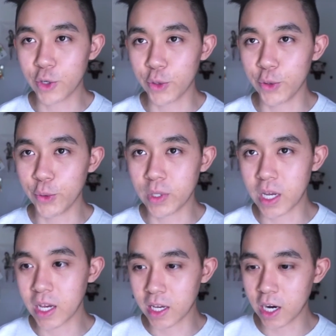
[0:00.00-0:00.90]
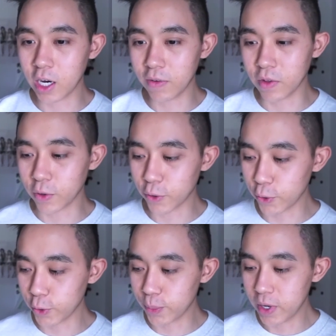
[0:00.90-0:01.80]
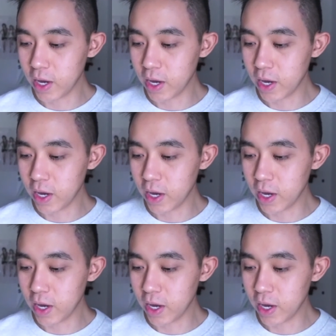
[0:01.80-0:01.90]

to take care of the group